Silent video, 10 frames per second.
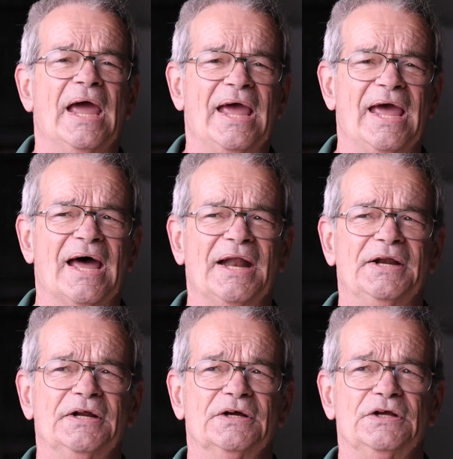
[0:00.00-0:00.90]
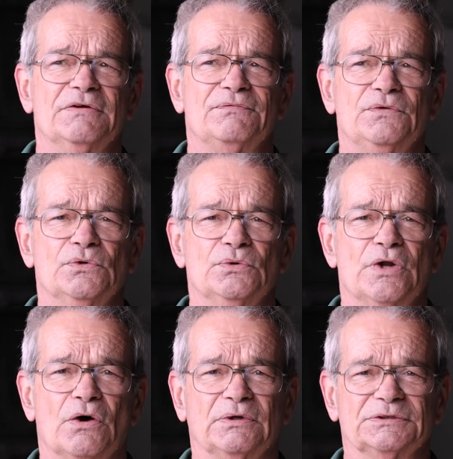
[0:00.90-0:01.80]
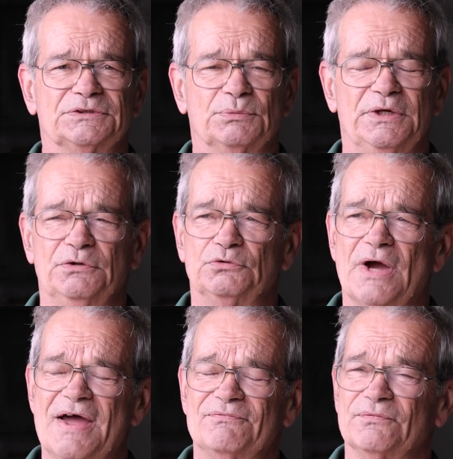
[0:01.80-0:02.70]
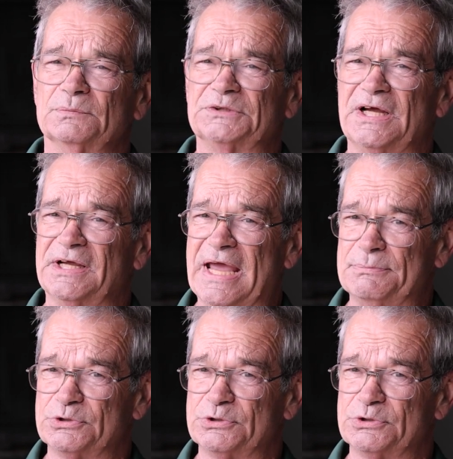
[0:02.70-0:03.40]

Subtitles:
And if you notice when you drive from, say, Cape